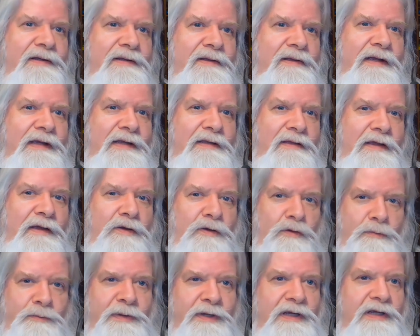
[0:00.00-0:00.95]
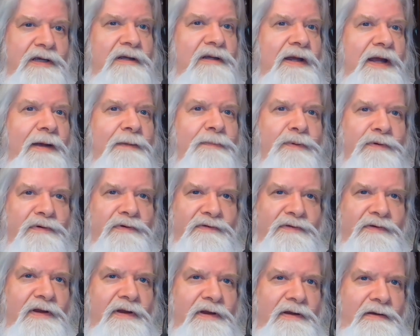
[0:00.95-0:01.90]
They could be
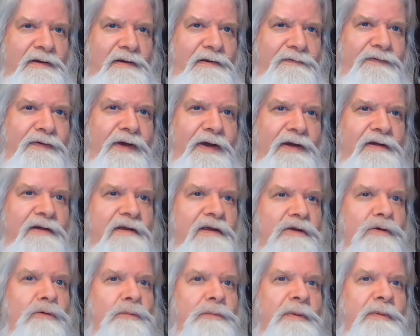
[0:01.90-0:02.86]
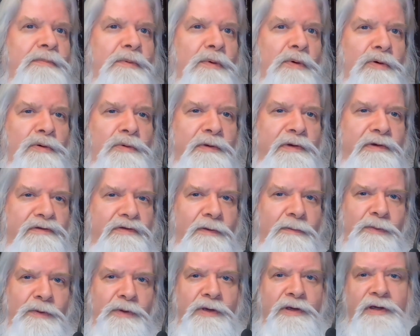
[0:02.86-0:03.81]
kidnappers, in effect. He could be borrowing
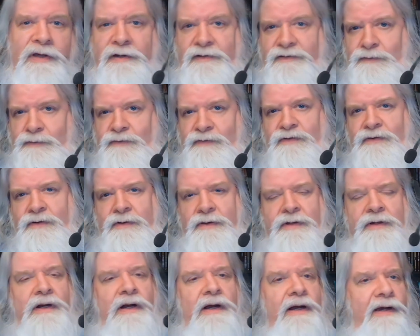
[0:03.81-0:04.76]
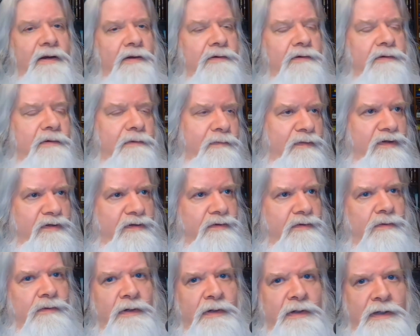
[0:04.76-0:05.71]
trouble. So he's not going to hire them to
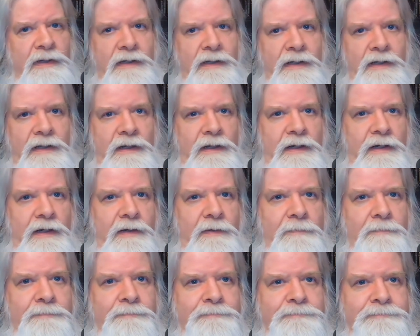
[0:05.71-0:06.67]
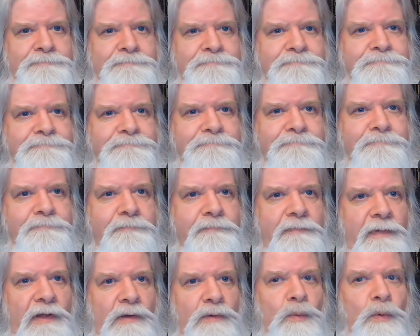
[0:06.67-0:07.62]
do
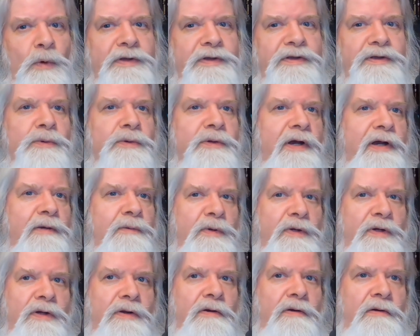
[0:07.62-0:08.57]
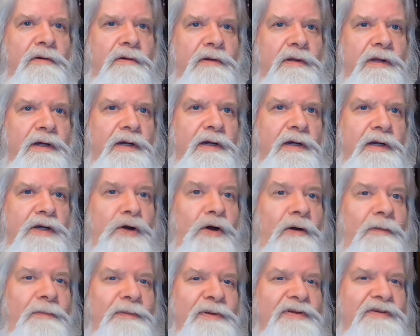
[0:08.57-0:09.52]
what you and I would call
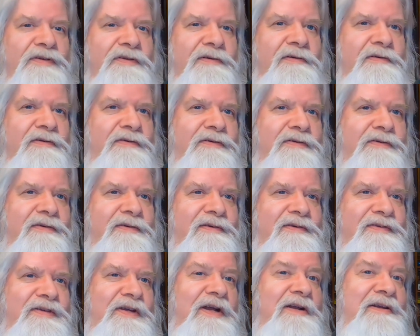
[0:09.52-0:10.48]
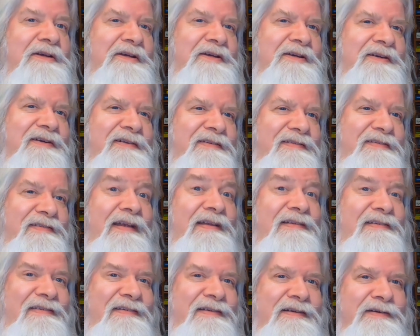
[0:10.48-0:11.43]
competent, delicate,
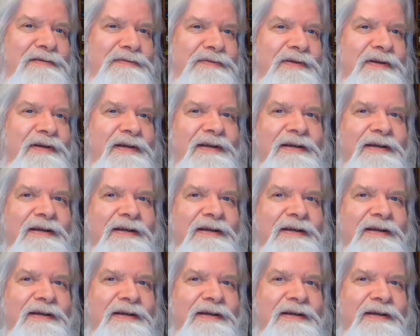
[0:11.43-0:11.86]
sensitive,